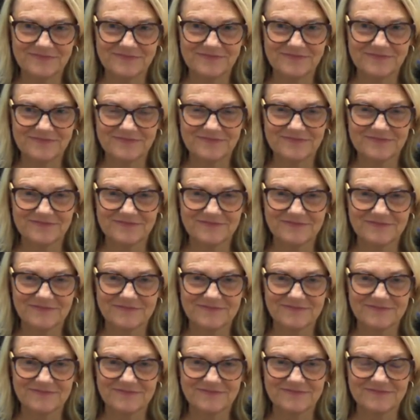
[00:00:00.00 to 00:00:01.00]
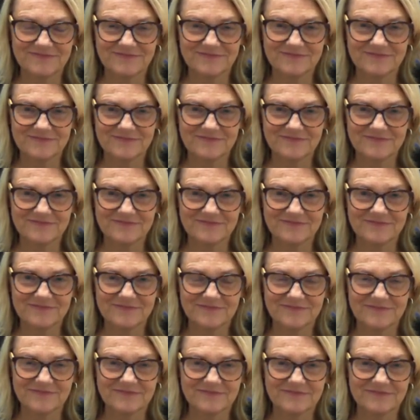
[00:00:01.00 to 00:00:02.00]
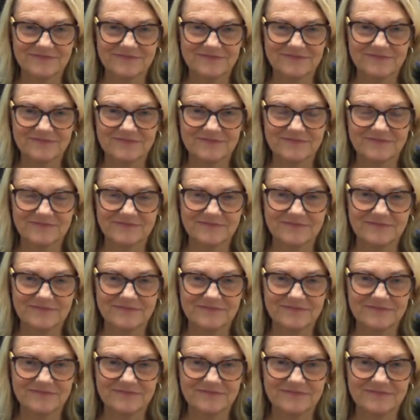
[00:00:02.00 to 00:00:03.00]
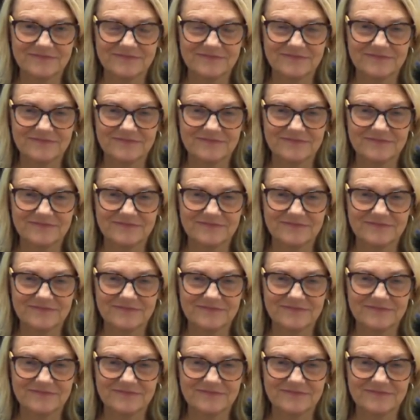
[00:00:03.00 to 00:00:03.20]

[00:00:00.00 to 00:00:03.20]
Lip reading: This person isn't speaking.